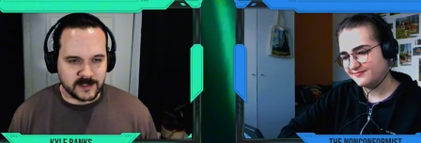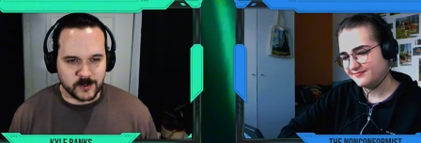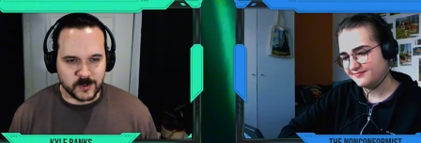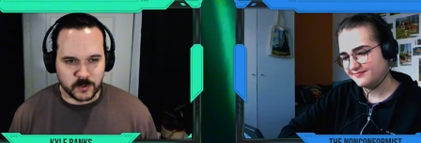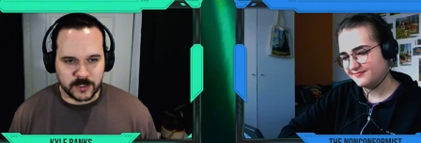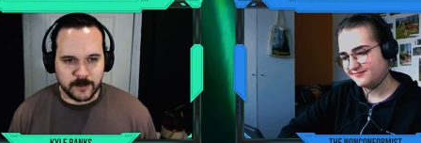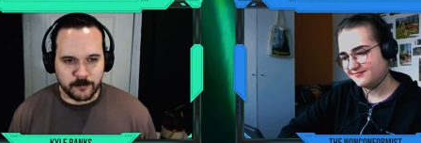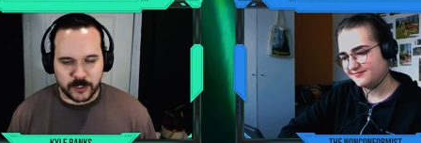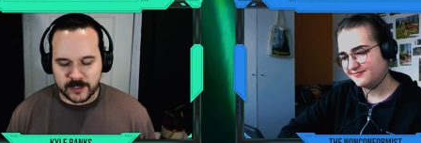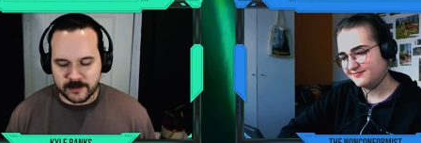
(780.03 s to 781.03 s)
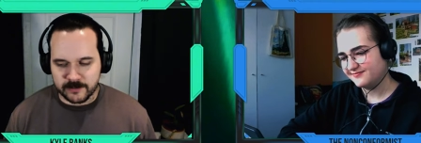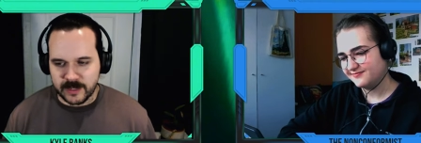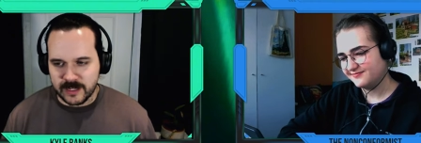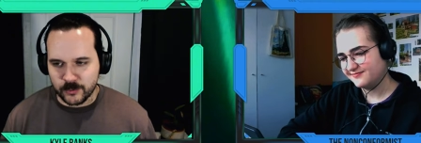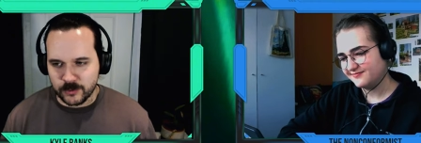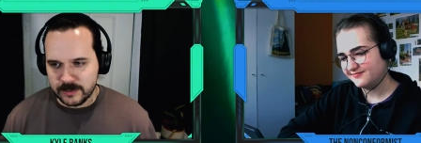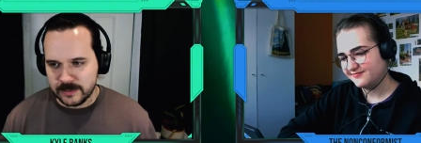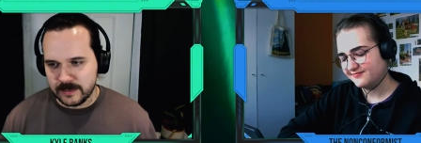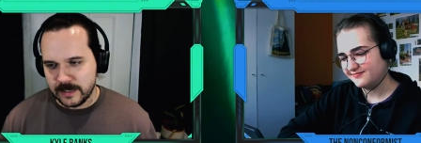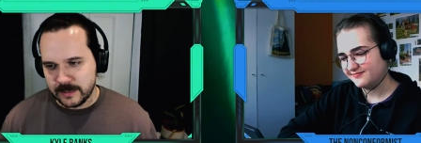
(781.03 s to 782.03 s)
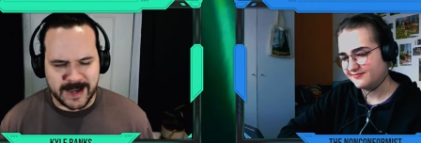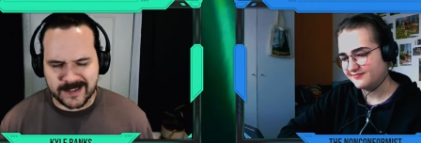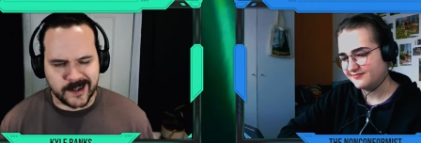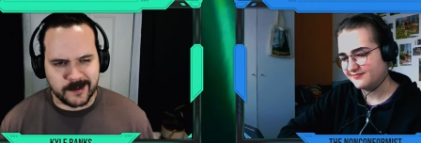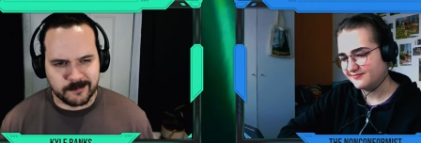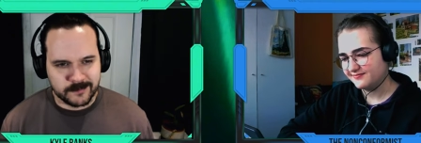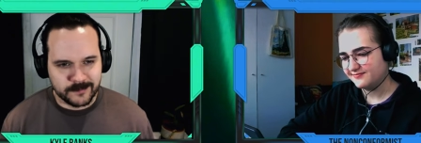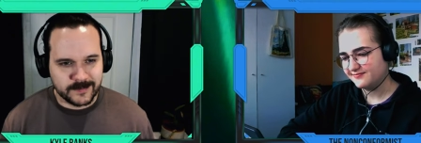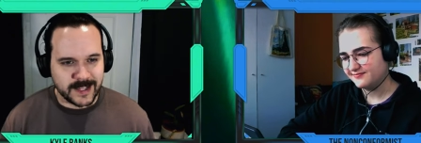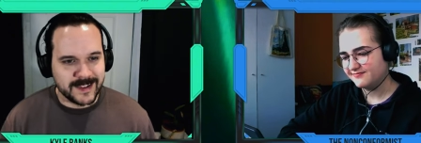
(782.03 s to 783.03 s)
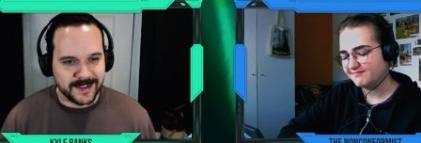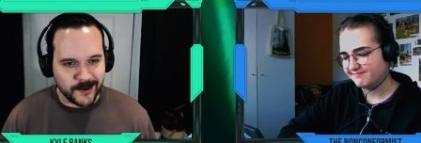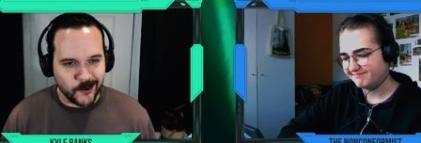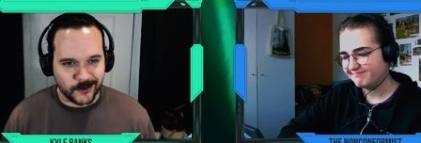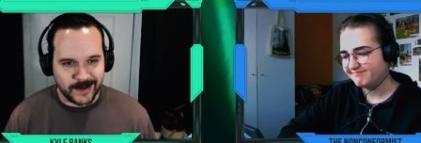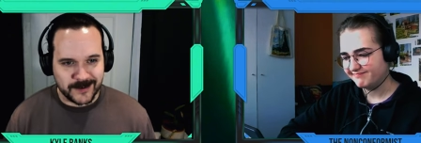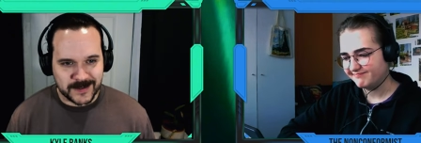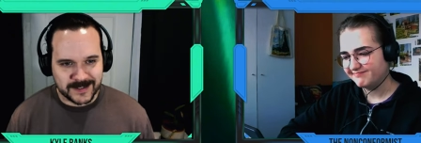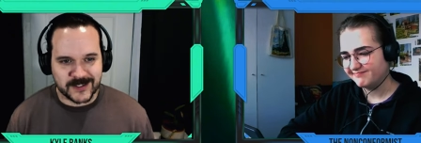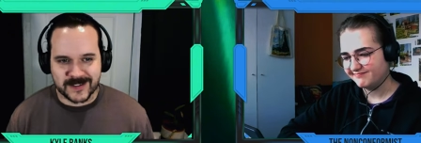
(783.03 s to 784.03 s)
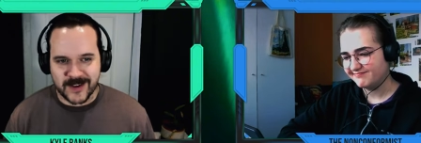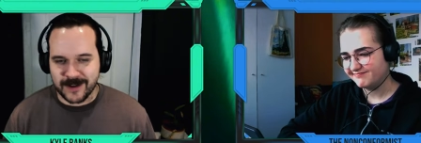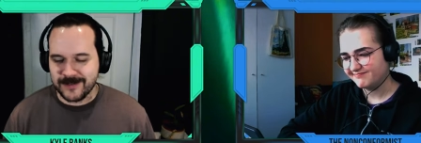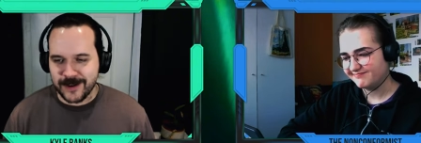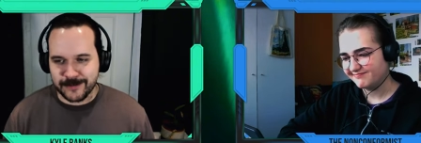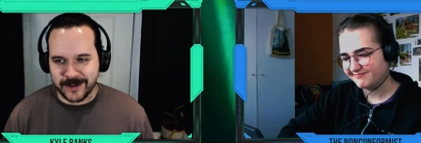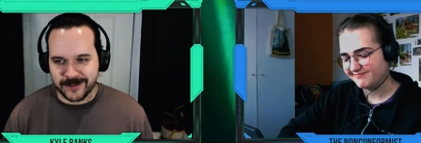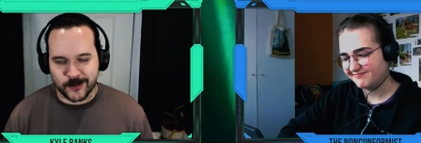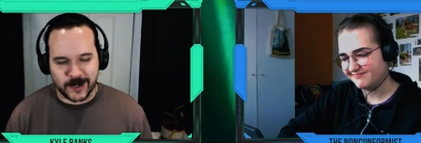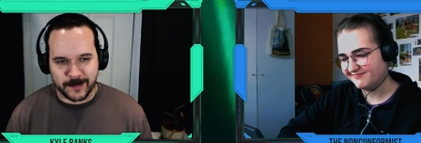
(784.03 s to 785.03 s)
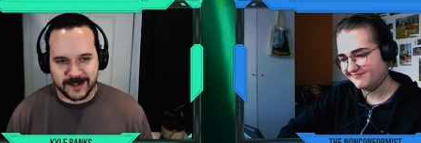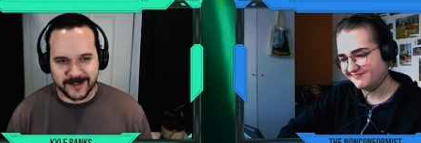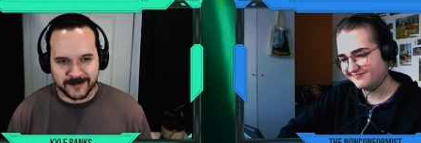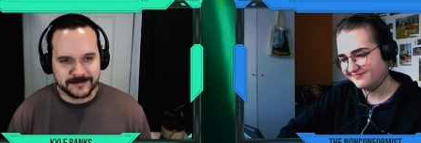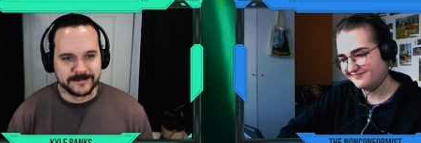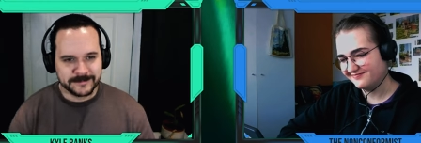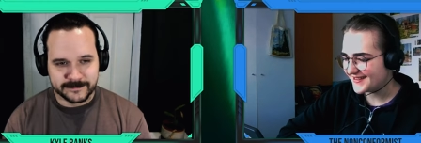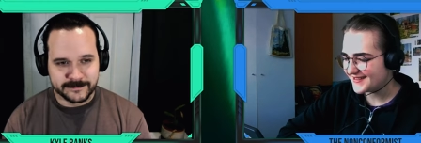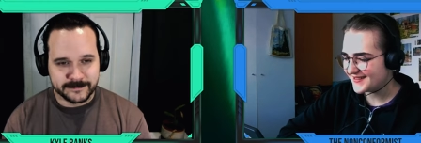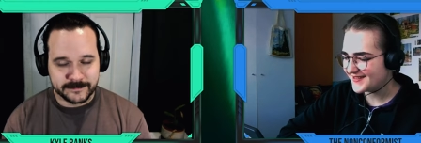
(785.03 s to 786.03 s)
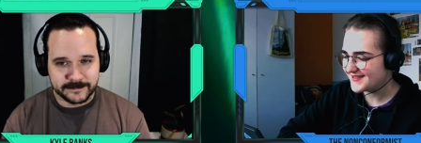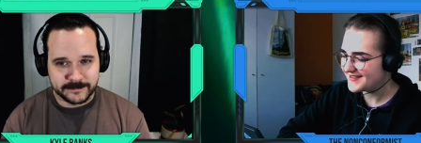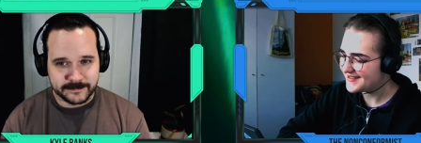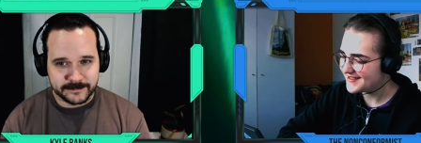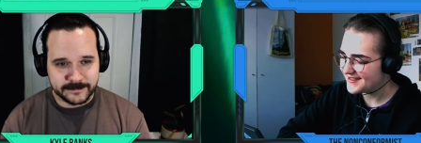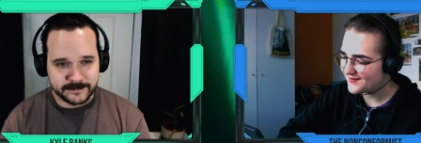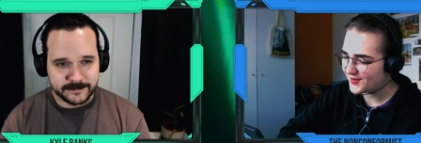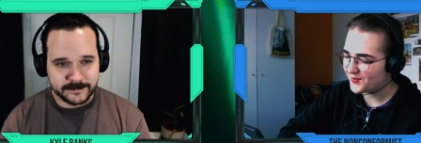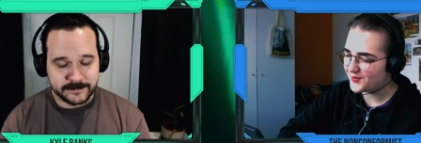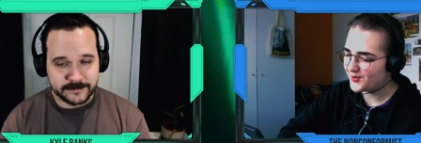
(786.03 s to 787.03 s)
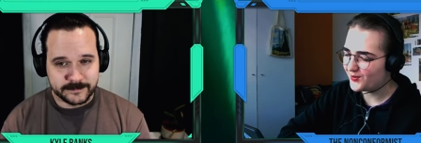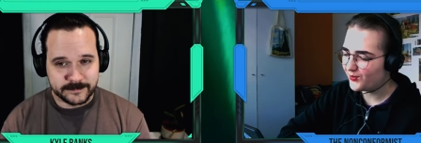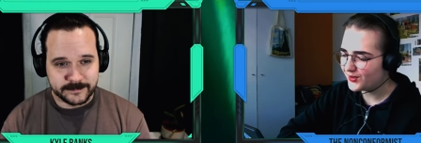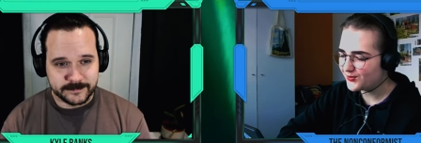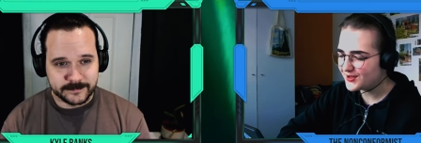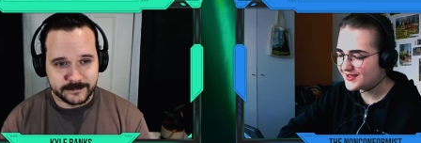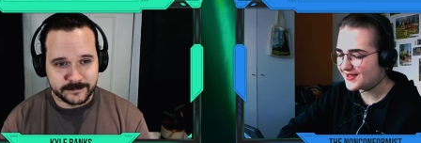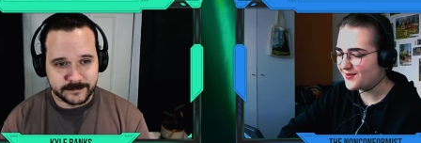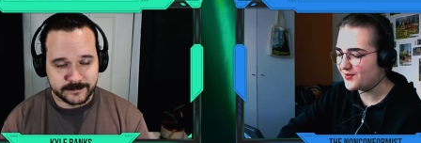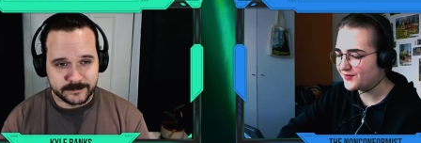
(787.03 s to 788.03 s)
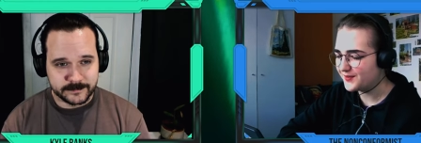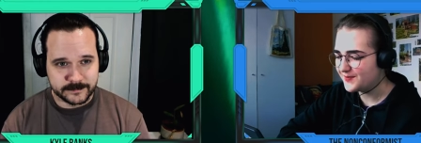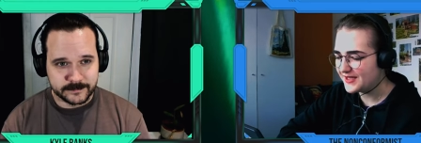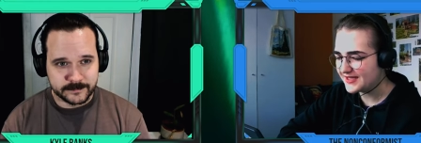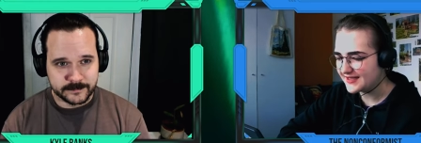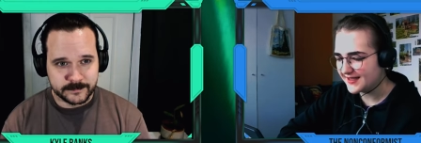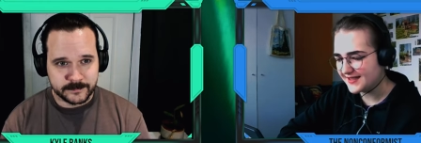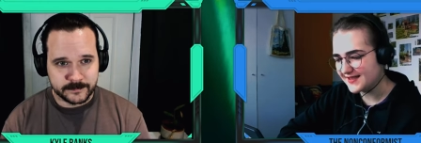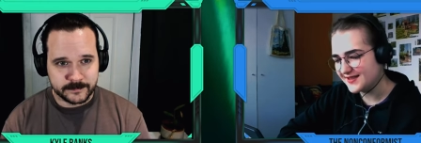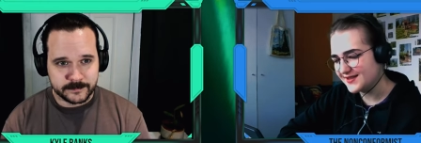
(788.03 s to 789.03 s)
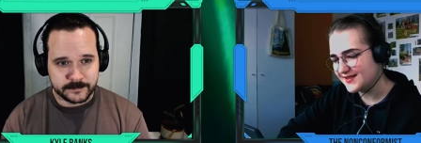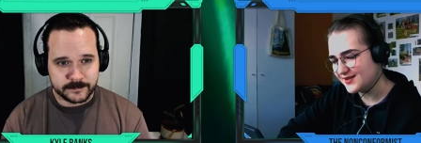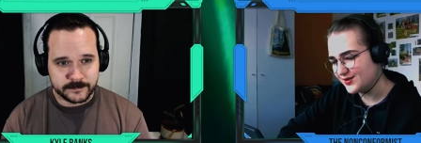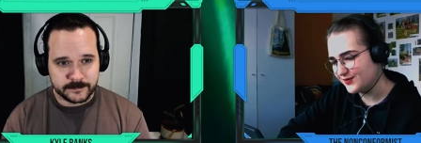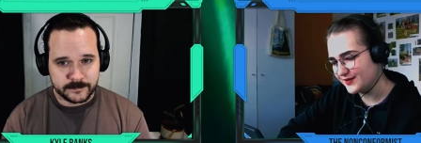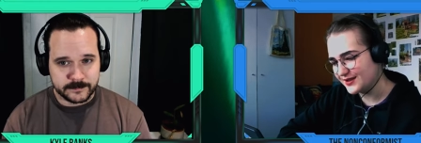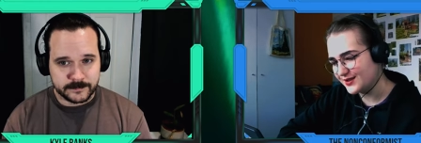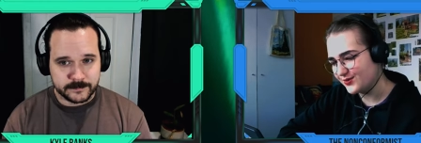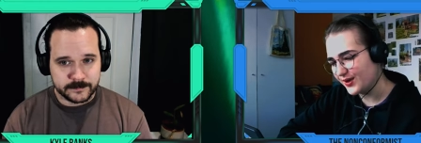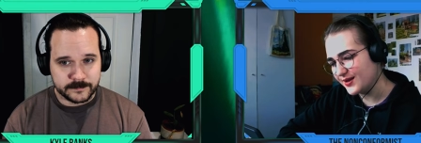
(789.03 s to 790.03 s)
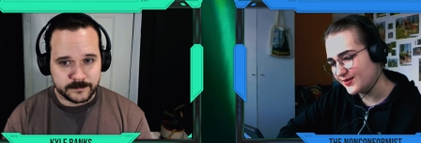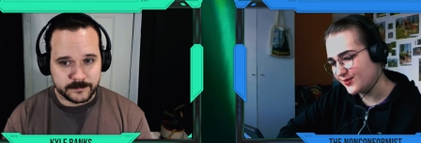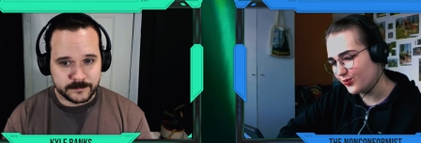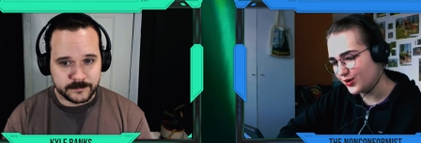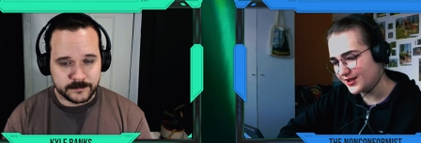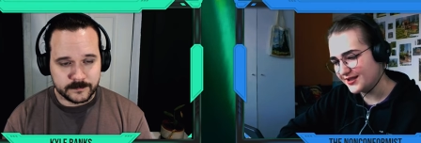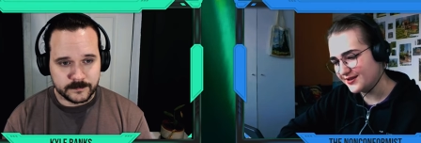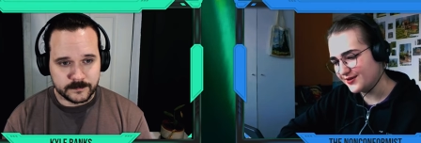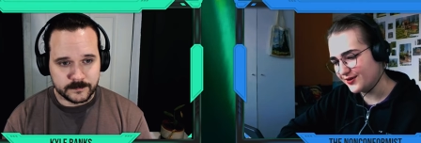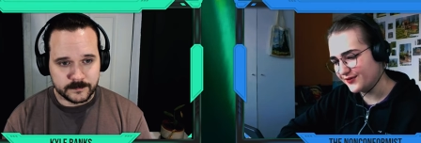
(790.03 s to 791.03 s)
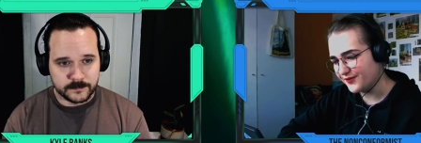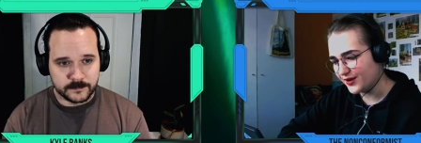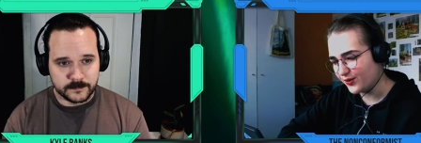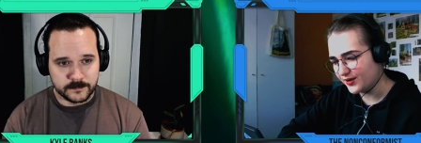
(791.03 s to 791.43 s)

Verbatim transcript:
Speaker 1: again because it was really unproductive and really just a bad time all around just not not fun don't recommend it
Speaker 2: as an indie developer what were some of the biggest lessons you've learned while working on farewell north